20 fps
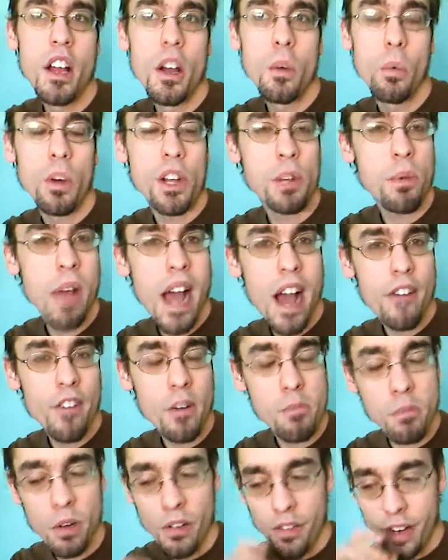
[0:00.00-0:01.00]
when you have a
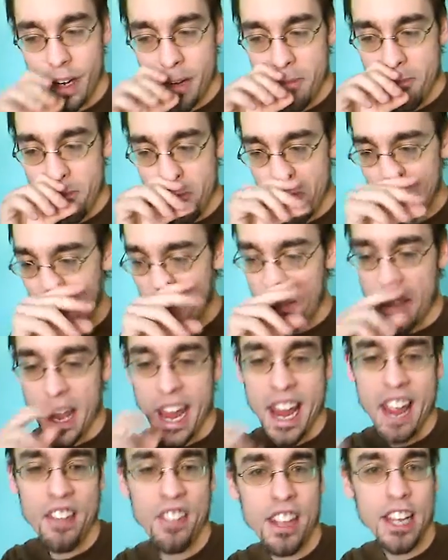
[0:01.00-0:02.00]
movie
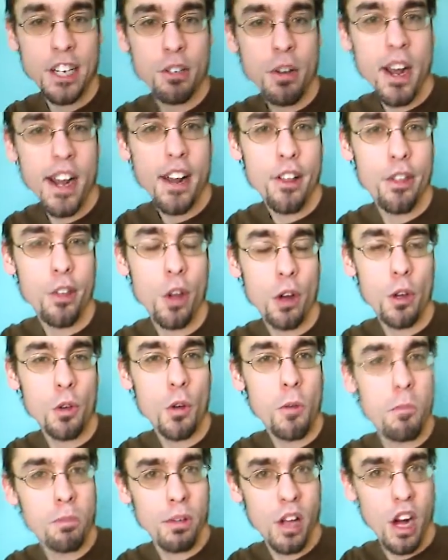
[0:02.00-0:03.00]
and they try to throw you
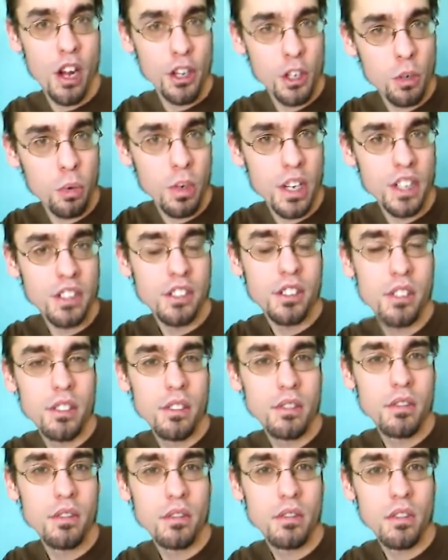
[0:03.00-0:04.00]
a plot twist,
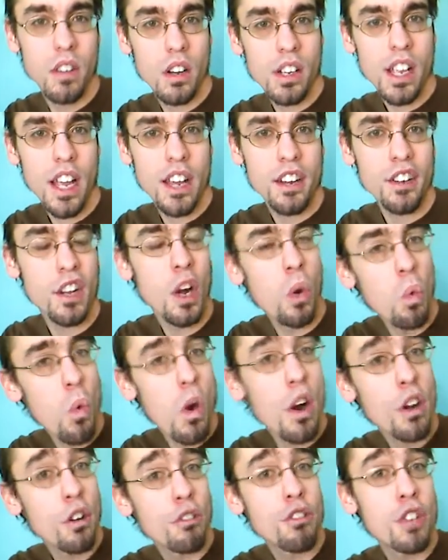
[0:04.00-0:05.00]
okay,
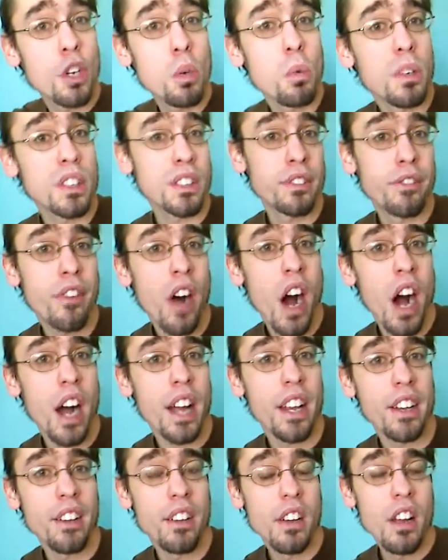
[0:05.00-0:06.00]
one or two is
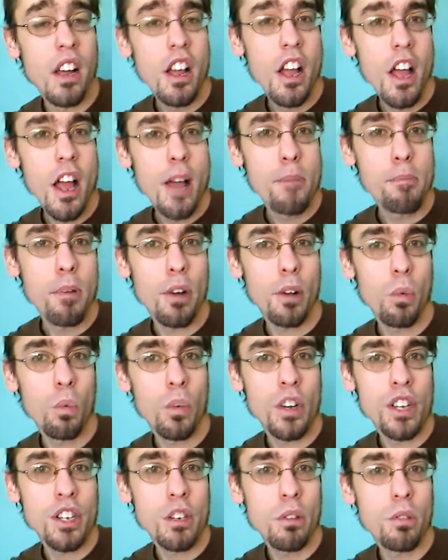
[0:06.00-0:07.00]
fine. But
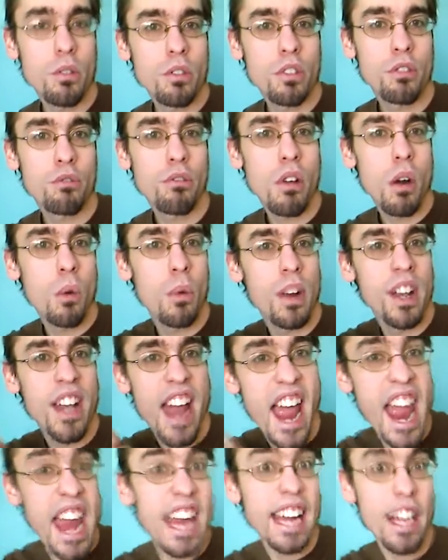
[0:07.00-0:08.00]
when you throw in
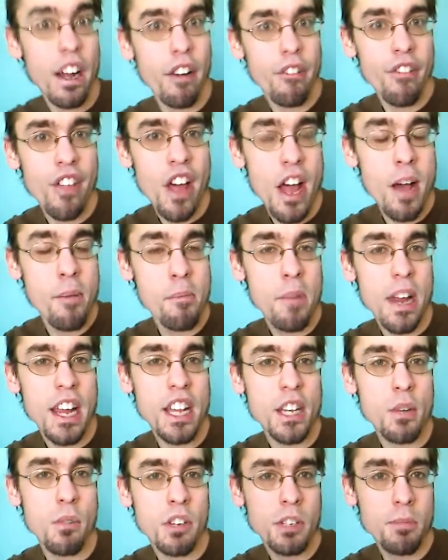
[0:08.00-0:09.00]
8 of them
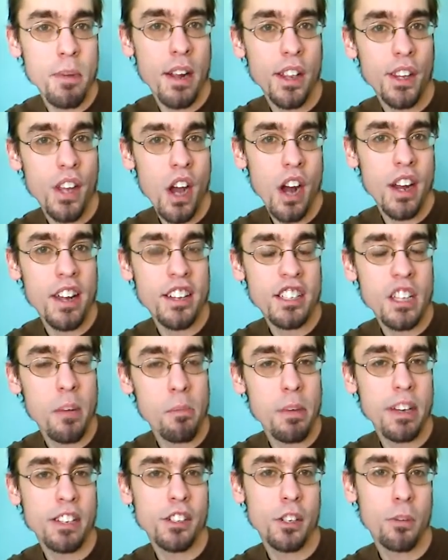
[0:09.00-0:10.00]
and you expect the audience to
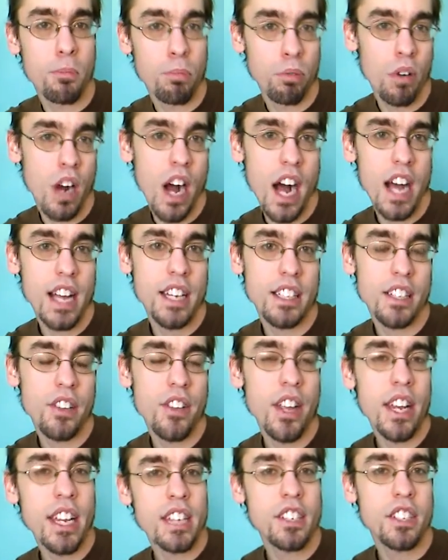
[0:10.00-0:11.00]
be surprised,
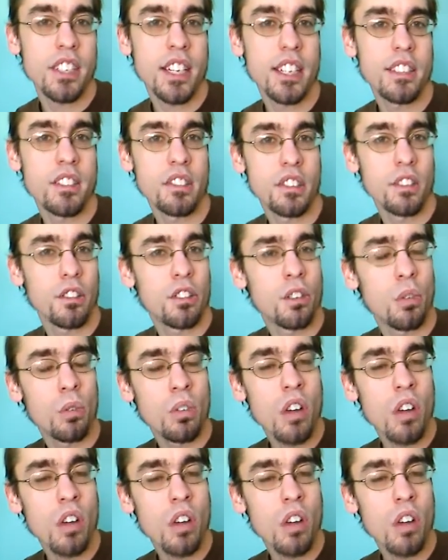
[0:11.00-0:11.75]
then it just gets a little too